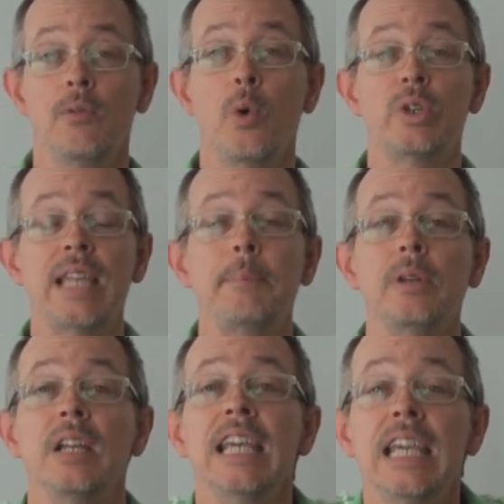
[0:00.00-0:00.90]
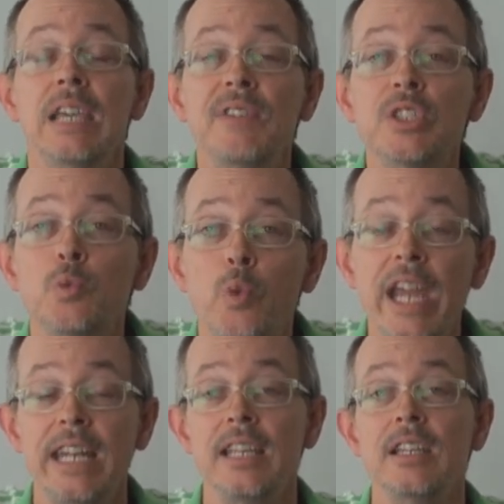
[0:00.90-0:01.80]
For example, if it's
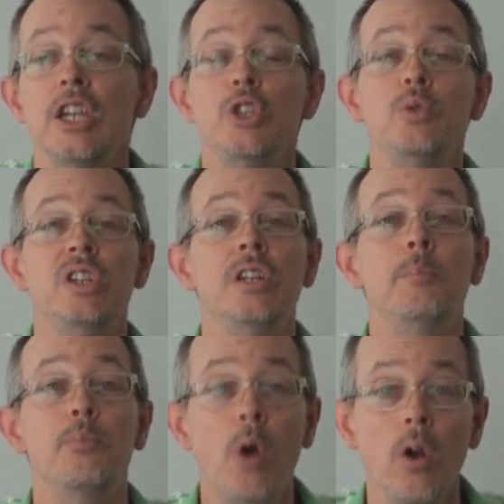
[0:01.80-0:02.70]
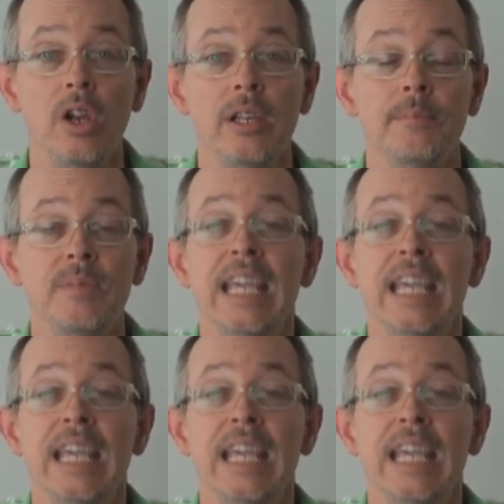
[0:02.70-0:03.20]
raining, you need a brolly.